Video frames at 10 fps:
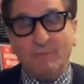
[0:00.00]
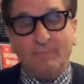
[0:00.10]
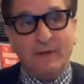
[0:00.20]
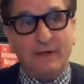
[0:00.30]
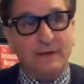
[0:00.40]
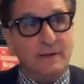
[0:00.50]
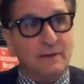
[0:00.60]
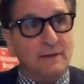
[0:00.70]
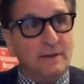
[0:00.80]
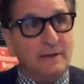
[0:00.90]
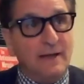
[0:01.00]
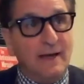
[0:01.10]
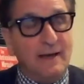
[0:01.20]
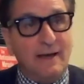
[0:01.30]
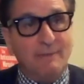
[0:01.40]
being,
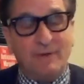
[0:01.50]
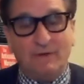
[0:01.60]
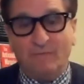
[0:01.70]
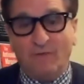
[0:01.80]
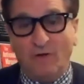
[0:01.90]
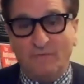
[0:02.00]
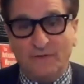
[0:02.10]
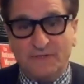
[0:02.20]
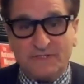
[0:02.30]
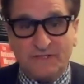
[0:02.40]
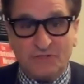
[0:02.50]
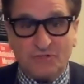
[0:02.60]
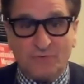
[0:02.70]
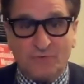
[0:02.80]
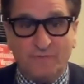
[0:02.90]
I've been involved in this
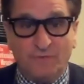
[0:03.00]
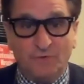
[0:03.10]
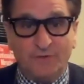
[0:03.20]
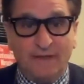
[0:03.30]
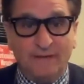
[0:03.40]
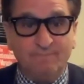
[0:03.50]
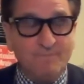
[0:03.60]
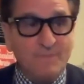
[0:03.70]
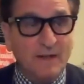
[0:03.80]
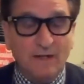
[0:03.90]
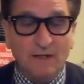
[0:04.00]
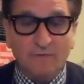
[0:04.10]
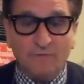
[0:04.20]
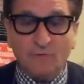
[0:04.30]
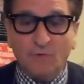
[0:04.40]
industry full time
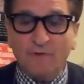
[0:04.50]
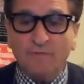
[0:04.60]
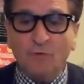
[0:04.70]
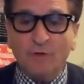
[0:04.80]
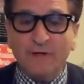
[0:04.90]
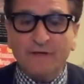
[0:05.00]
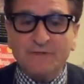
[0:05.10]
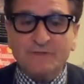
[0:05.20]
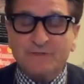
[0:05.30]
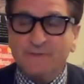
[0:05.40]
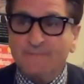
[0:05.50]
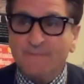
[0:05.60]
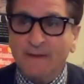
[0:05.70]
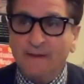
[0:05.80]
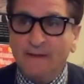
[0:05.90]
for 24 years.
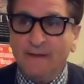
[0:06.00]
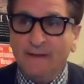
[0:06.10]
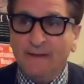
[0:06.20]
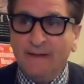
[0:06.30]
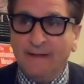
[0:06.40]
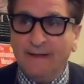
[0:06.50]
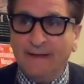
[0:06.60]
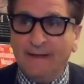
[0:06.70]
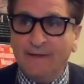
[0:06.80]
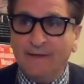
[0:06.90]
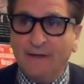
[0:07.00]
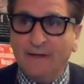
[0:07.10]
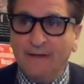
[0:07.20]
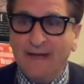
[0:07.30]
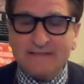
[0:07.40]
And
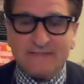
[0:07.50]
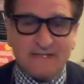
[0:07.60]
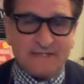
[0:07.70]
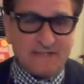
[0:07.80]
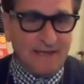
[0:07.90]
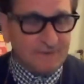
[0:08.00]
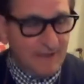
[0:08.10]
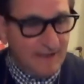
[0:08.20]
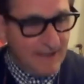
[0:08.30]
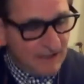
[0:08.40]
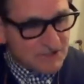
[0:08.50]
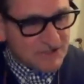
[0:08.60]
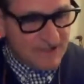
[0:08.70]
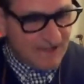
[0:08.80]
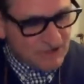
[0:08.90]
as I say it, the hair
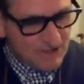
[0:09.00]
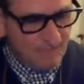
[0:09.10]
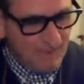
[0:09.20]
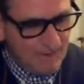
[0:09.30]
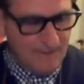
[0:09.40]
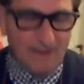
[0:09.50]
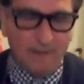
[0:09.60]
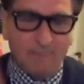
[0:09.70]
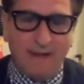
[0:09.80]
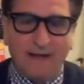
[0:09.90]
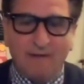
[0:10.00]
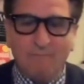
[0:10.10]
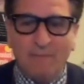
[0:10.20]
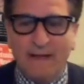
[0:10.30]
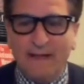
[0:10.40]
stands up on the back of
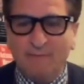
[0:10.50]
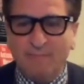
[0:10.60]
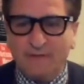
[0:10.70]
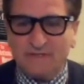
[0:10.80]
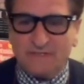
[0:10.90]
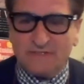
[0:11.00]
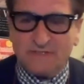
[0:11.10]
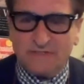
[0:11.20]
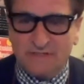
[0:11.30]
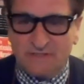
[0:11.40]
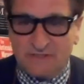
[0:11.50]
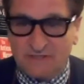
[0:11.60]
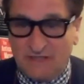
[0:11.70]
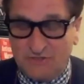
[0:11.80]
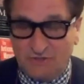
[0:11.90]
my head because it's
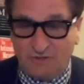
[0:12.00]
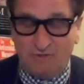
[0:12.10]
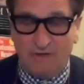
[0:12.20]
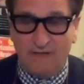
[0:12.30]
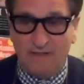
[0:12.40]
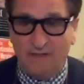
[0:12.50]
such a great